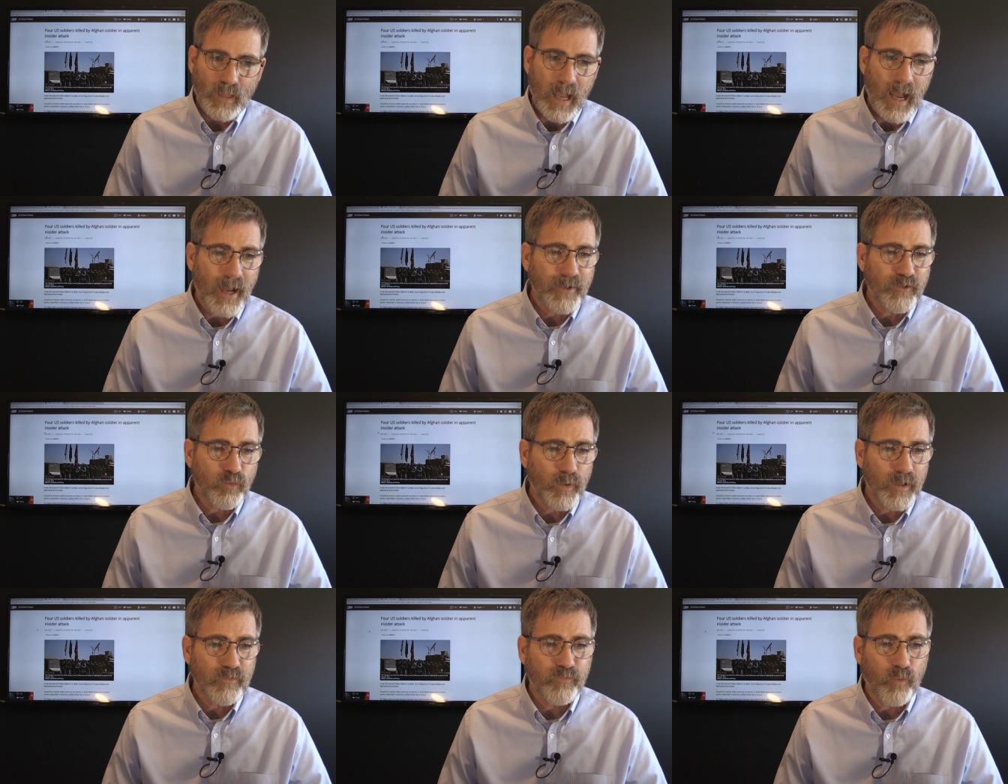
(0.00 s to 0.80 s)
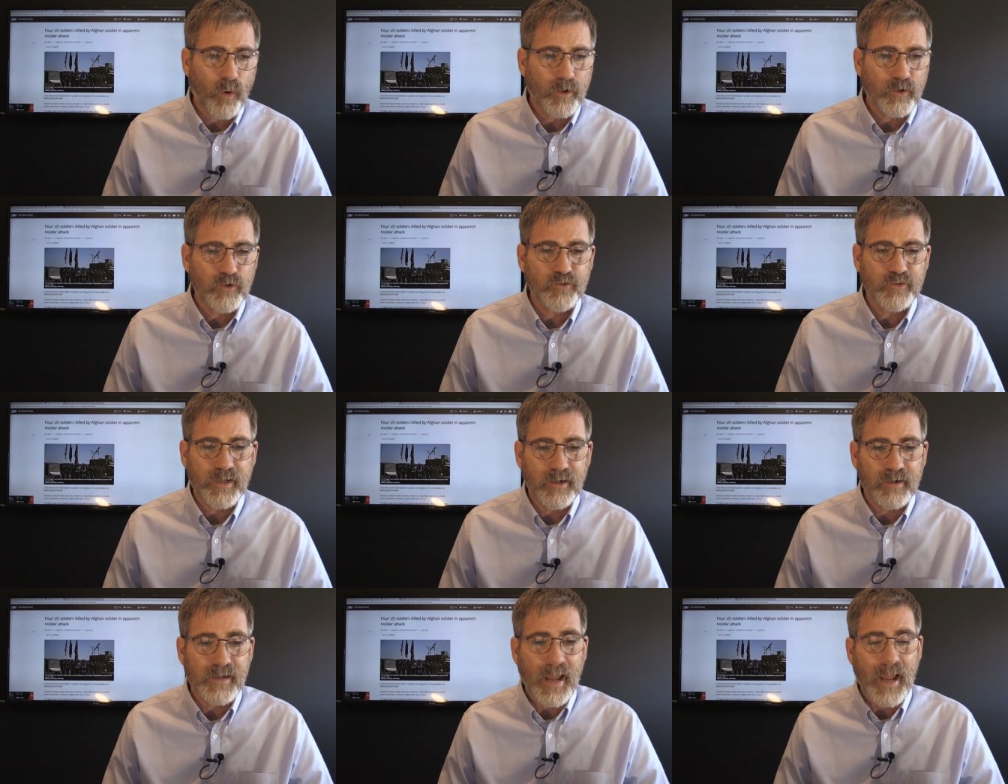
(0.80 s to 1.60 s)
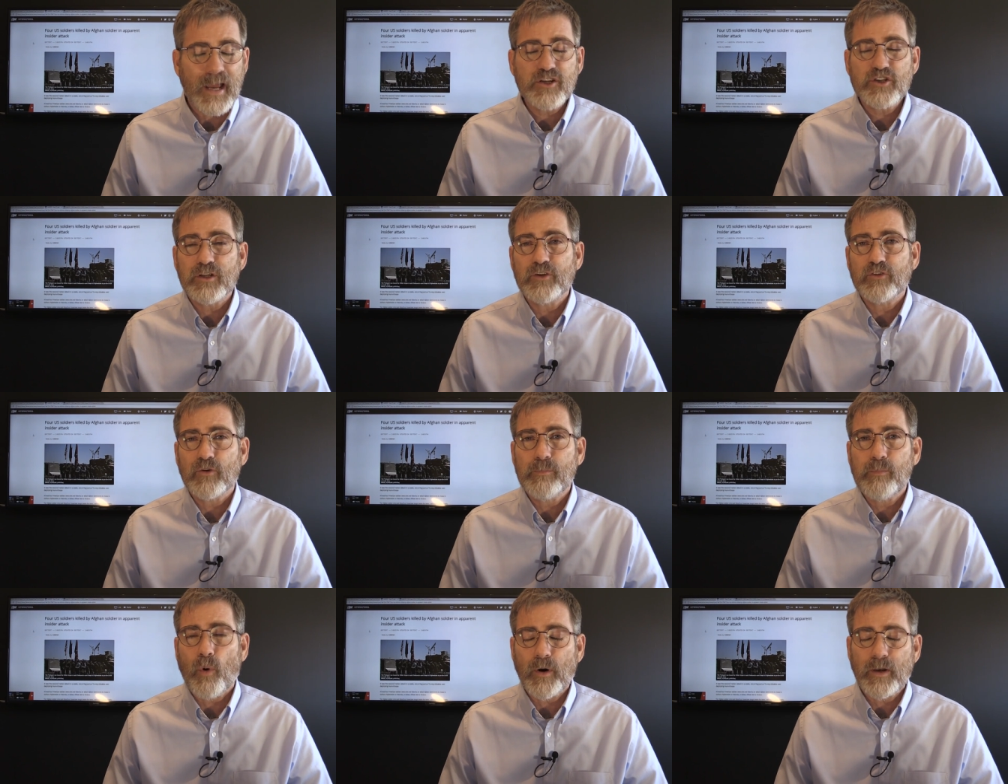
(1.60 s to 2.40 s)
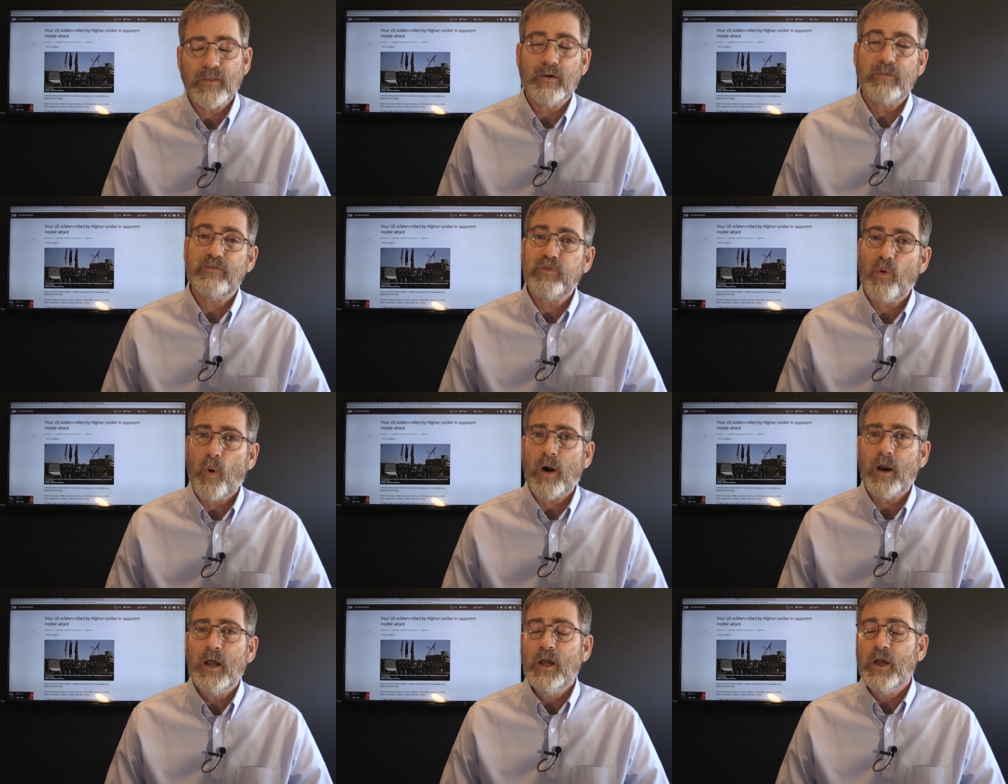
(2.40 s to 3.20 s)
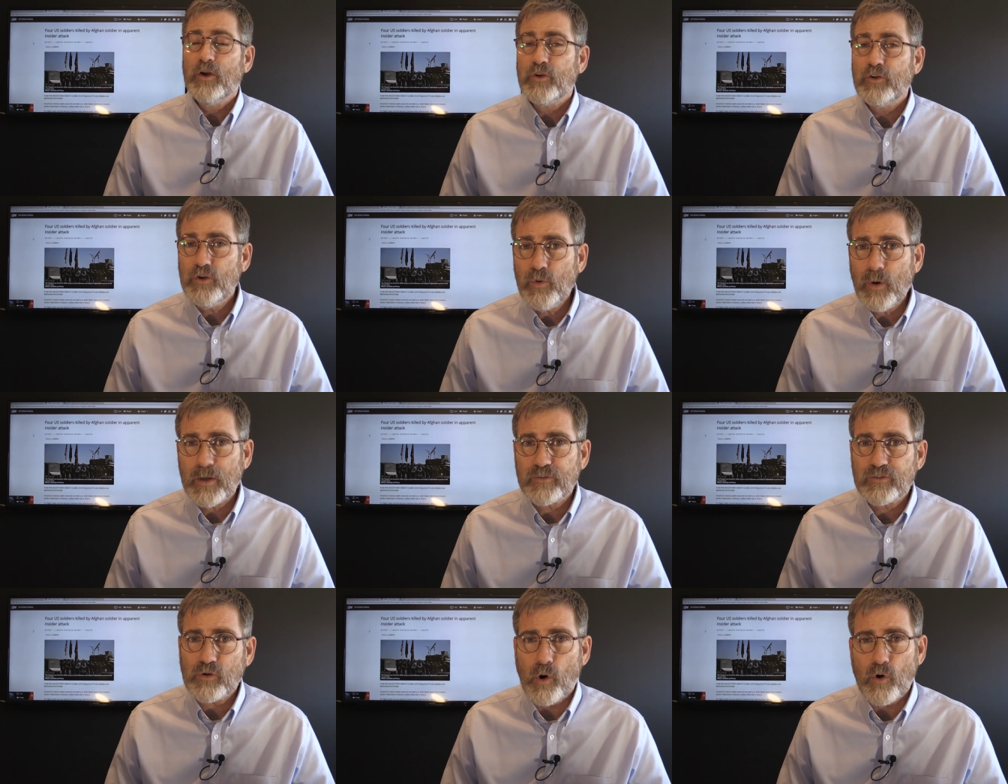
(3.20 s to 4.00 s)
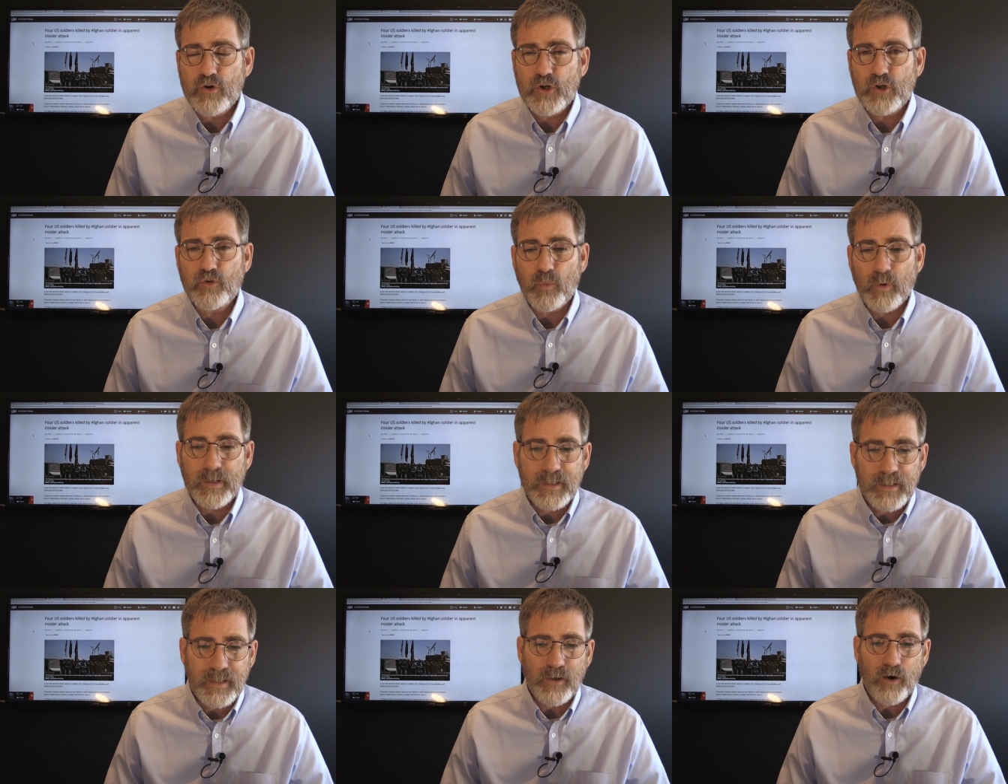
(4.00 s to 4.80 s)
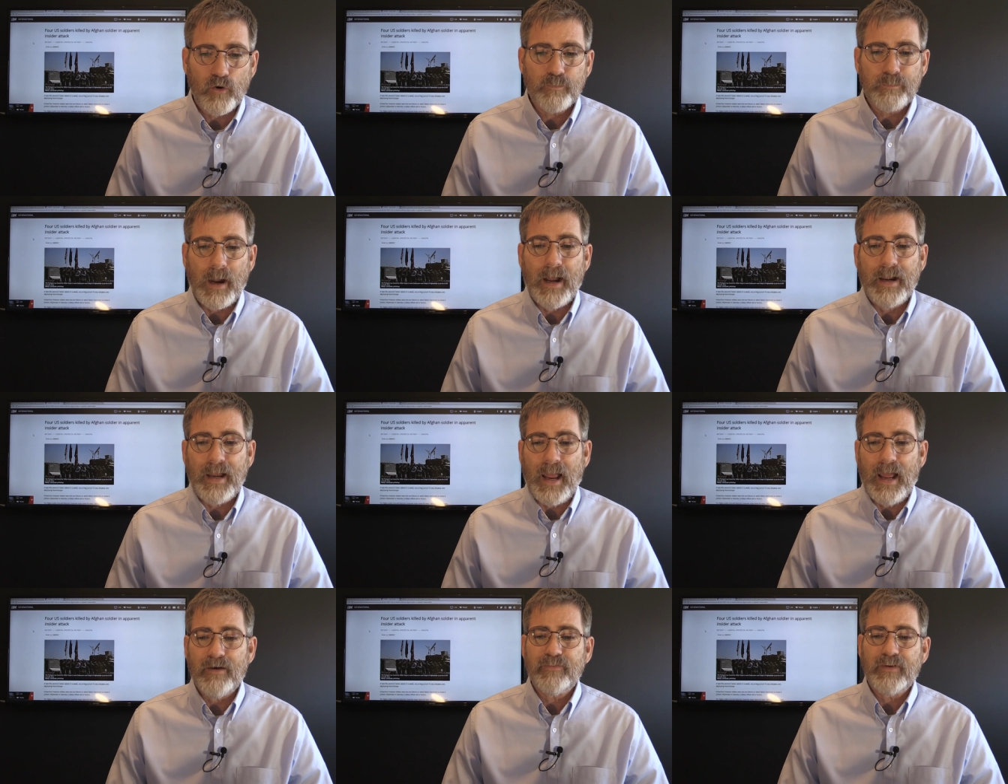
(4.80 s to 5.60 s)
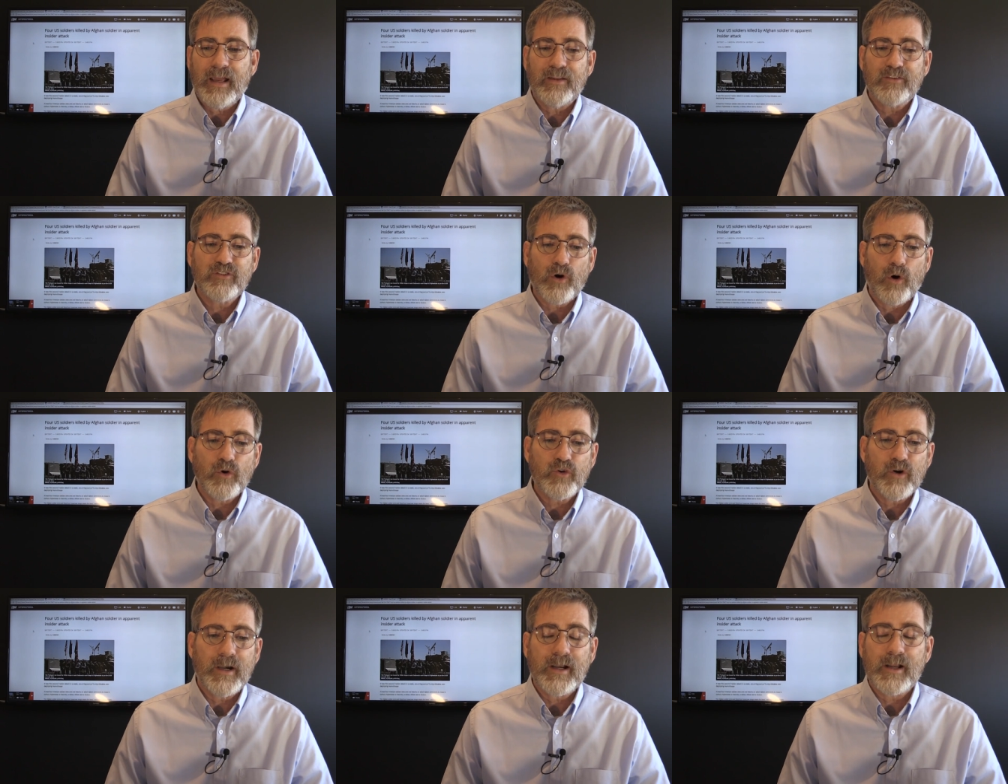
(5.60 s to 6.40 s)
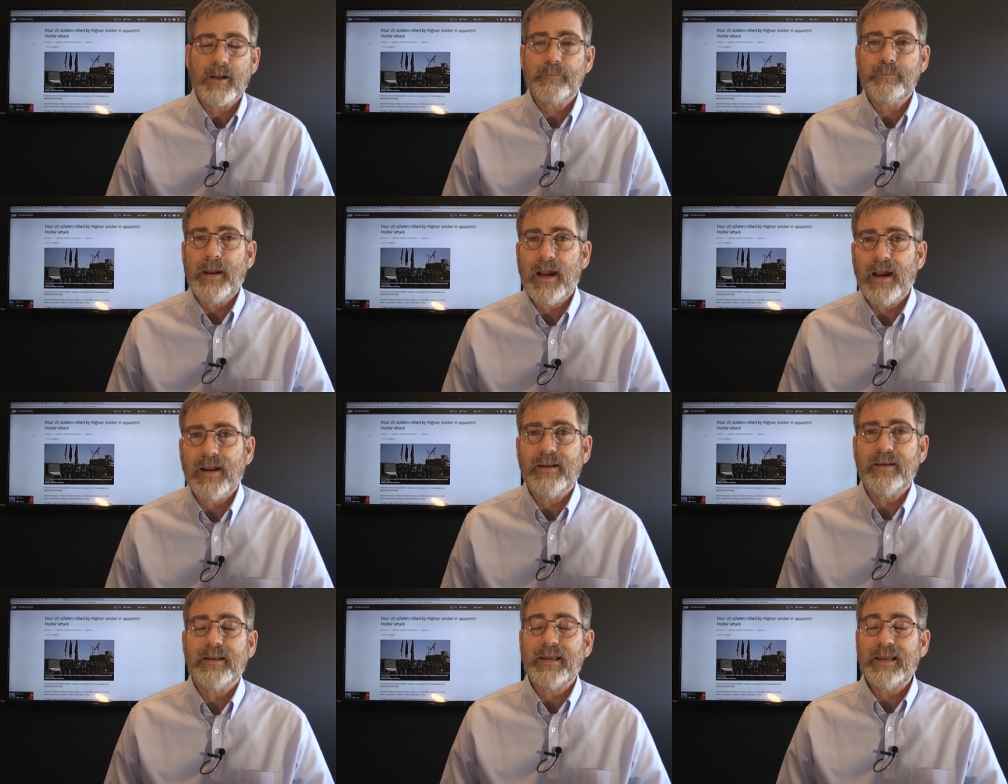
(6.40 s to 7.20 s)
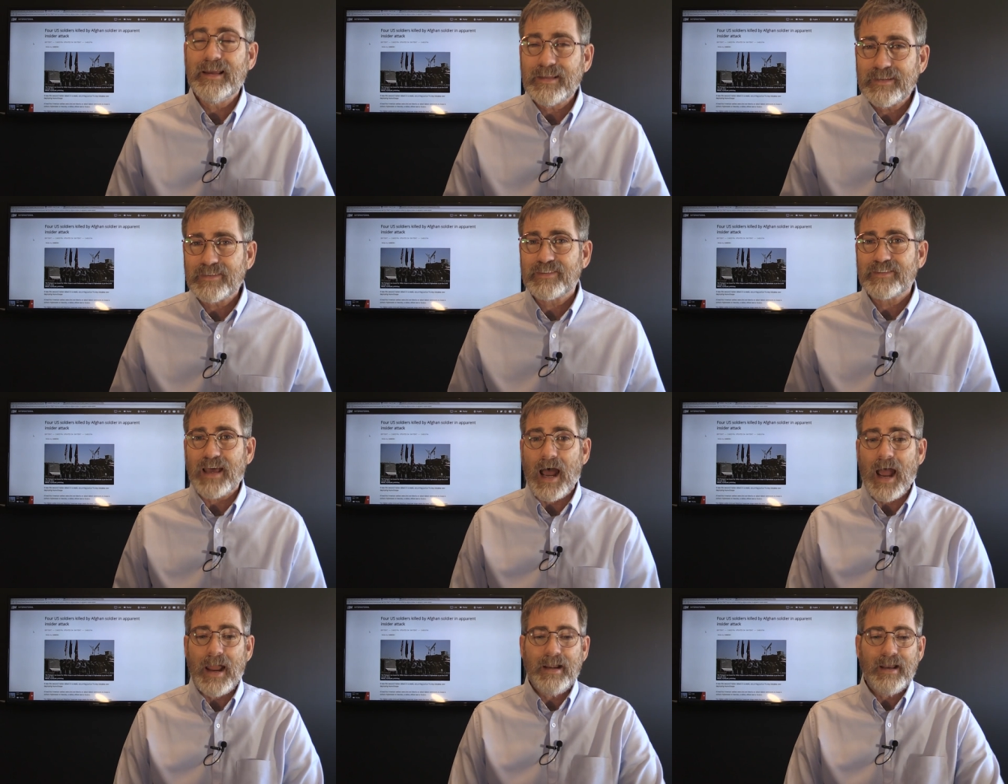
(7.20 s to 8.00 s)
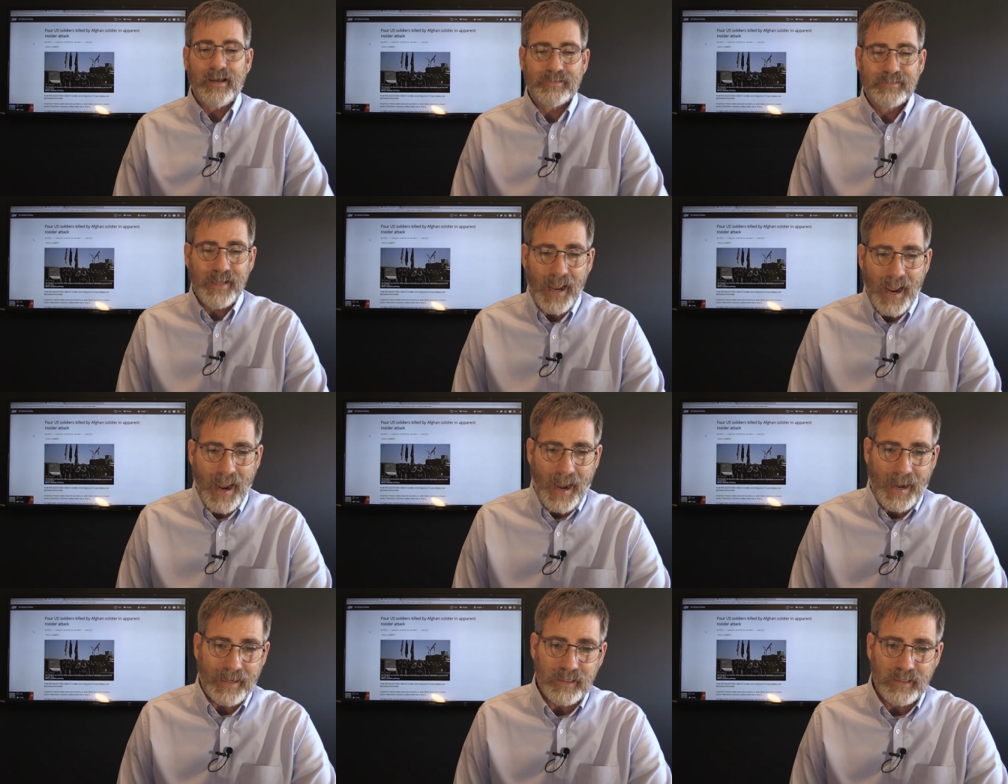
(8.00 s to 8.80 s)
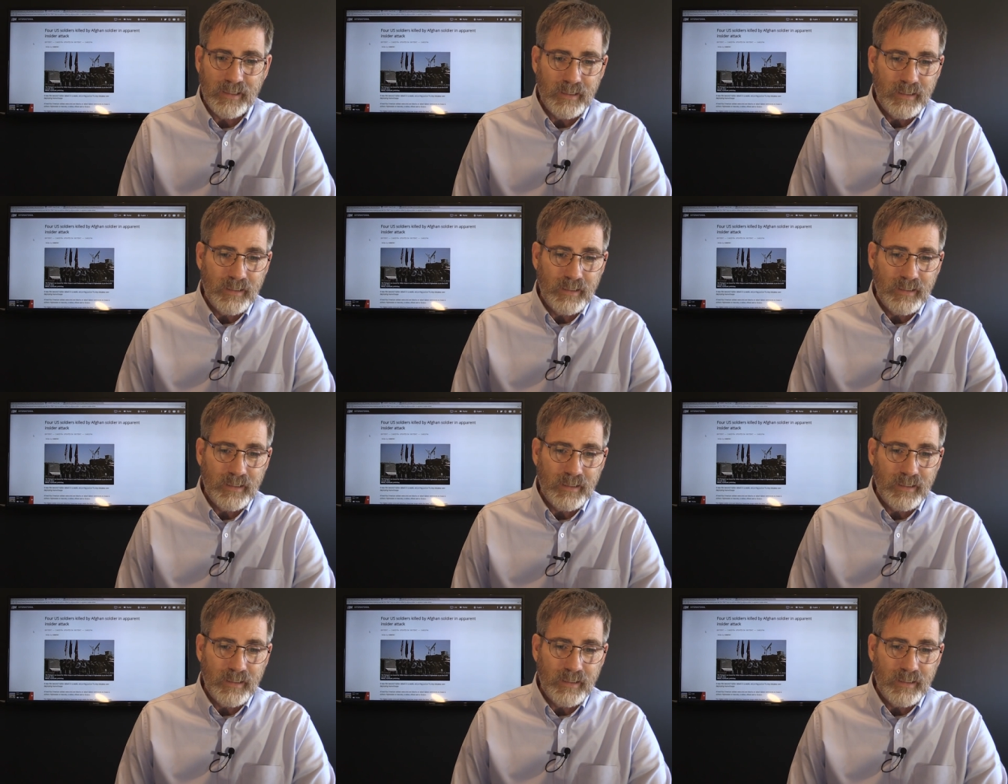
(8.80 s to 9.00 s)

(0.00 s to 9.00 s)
I 24 News International is reporting that four U.S. soldiers were killed by an Afghan soldier in an apparent inside attack.